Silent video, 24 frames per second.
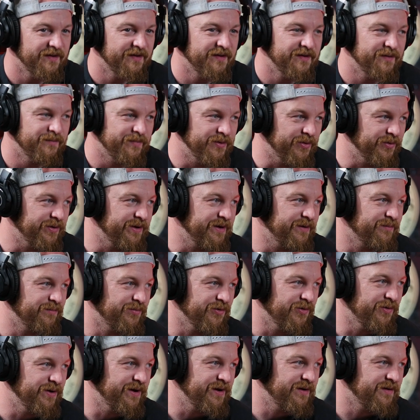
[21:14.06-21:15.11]
building
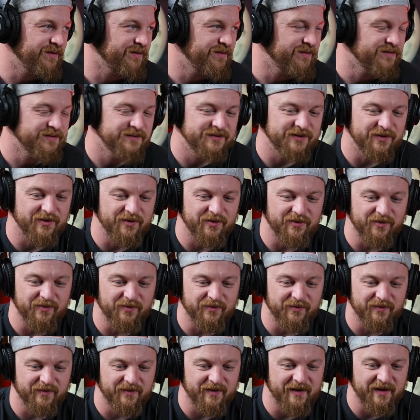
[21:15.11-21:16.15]
brewing.
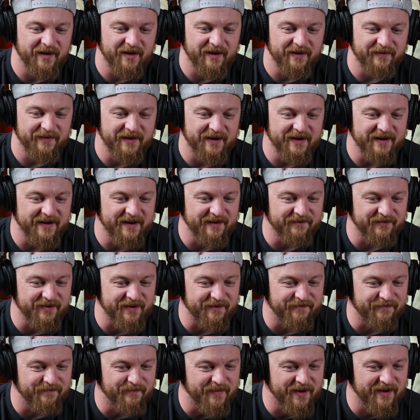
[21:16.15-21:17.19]
So they didn't have
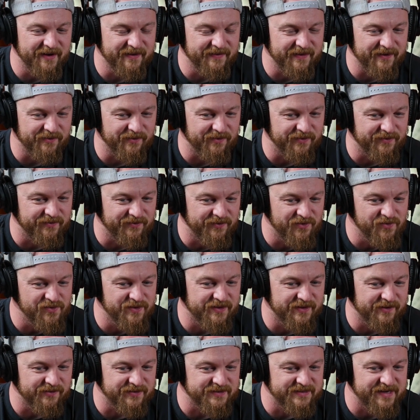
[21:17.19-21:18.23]
enough money. They were
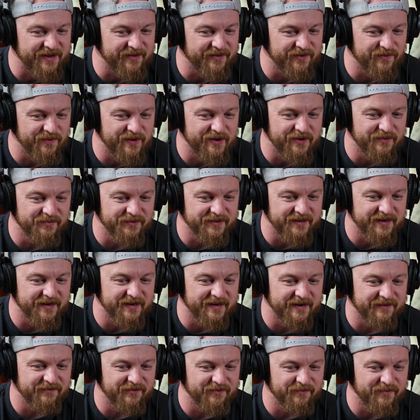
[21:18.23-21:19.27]
selling well, but they
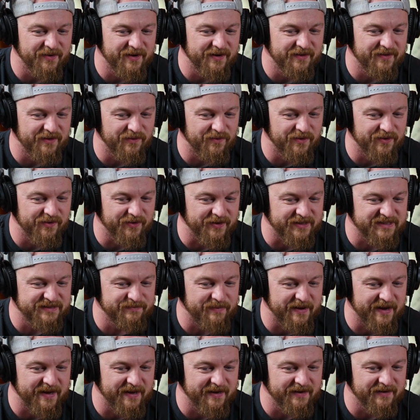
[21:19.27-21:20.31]
didn't have enough money. They wanted to
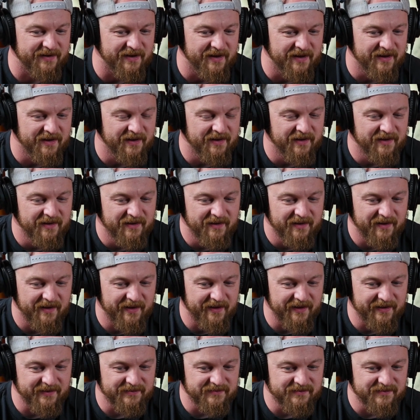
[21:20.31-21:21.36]
expand.
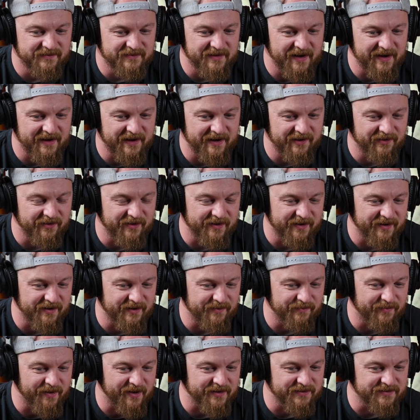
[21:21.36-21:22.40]
Tight area
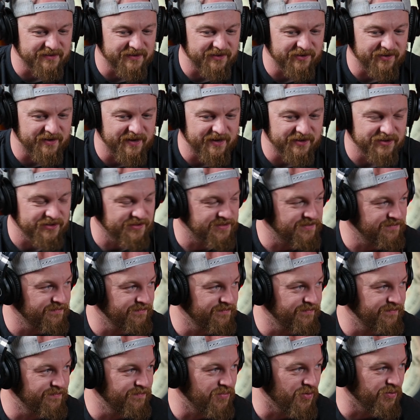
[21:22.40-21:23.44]
in Boston, you can't just
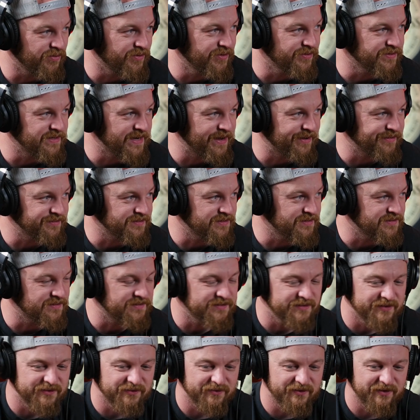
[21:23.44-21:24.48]
bulldoze houses,
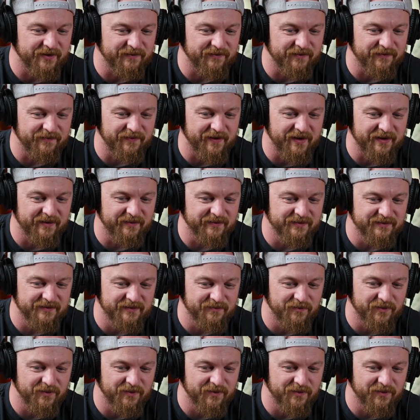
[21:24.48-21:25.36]
so you have to find somewhere